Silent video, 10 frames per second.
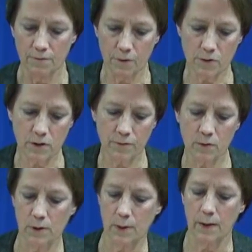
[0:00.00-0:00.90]
First,
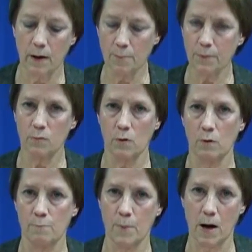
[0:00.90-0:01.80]
if you look at the upper
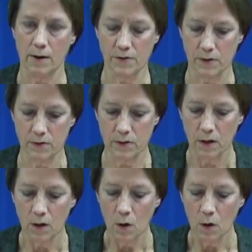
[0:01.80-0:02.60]
row of boxes,